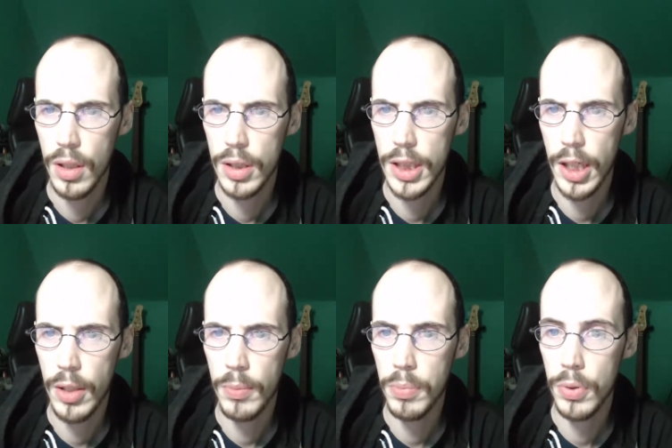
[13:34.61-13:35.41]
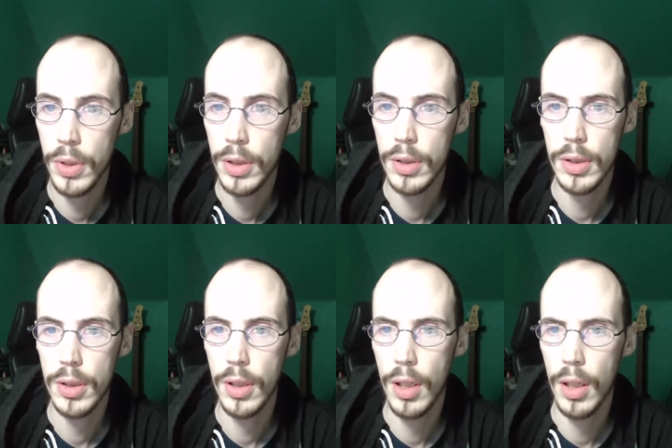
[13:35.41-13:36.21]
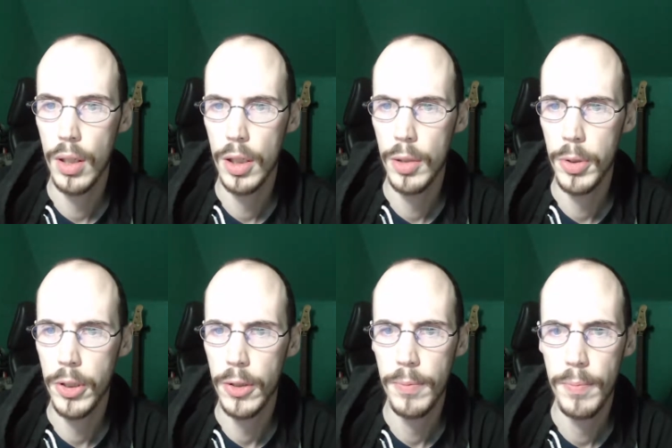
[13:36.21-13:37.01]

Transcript: Second Prince Camilla.